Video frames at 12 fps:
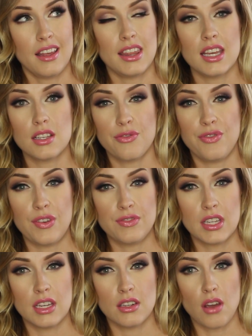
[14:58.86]
I think it's
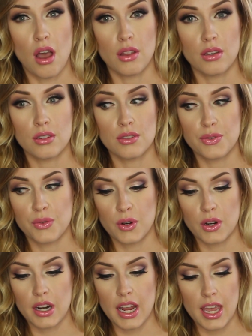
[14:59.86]
$15
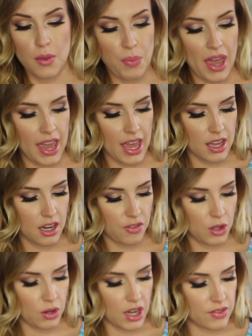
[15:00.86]
for a pan if
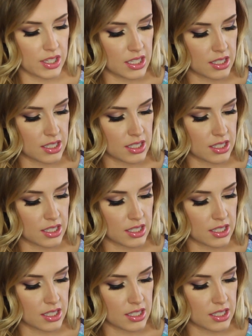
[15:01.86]
you don't have the